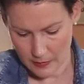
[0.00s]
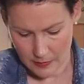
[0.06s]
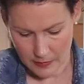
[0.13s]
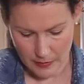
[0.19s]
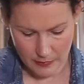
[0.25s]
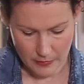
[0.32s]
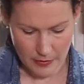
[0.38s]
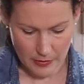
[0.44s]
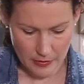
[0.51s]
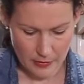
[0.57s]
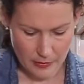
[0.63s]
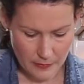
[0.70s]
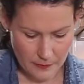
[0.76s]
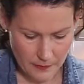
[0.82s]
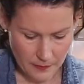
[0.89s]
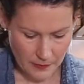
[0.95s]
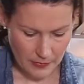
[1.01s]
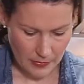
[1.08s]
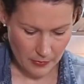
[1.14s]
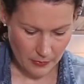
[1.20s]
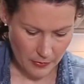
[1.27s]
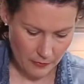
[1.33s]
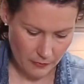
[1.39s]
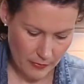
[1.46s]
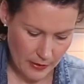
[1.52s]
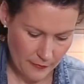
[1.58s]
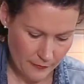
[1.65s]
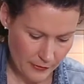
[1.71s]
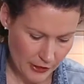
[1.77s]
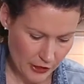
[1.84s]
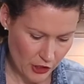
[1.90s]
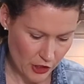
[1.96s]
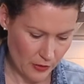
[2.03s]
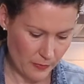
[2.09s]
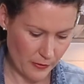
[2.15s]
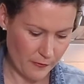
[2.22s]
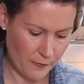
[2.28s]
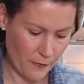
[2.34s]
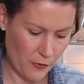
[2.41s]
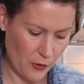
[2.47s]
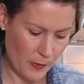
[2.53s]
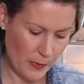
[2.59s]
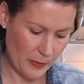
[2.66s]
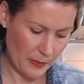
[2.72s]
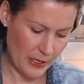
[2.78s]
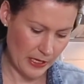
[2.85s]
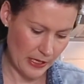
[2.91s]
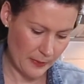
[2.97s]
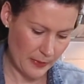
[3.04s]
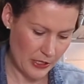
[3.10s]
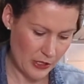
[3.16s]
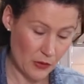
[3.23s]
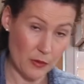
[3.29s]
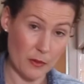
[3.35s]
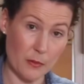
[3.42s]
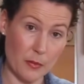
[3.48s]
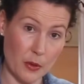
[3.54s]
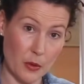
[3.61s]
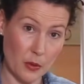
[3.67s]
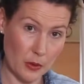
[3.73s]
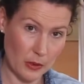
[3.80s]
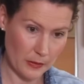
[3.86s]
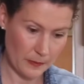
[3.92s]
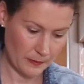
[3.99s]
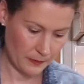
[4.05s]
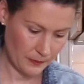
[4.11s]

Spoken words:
There we go. We roughly chop, we form the mint up into a ball